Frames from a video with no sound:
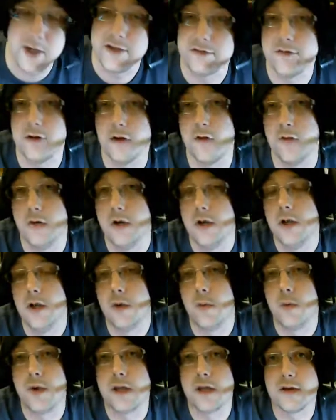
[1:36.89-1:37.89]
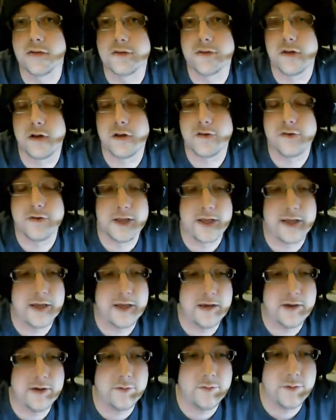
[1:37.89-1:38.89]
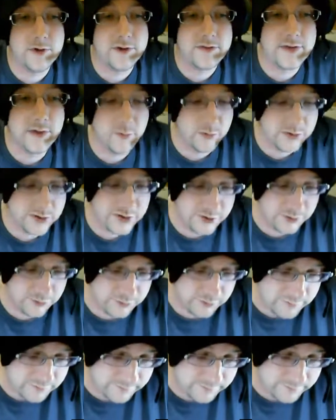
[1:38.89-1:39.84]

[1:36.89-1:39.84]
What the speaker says: So we're going to start today with Emperor's Children.